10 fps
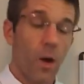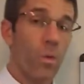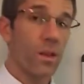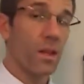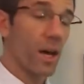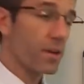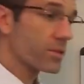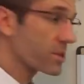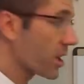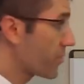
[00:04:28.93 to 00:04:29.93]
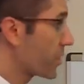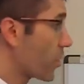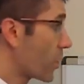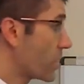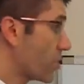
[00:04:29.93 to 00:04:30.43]
with a lot of the stuff
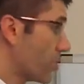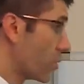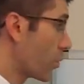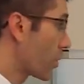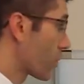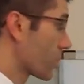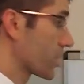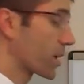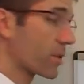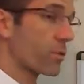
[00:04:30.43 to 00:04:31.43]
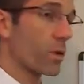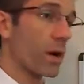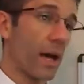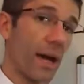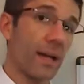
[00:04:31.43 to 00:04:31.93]
that we do when we're looking for
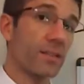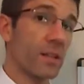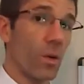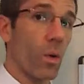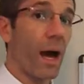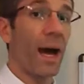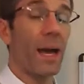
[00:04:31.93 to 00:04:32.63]
an x and a y,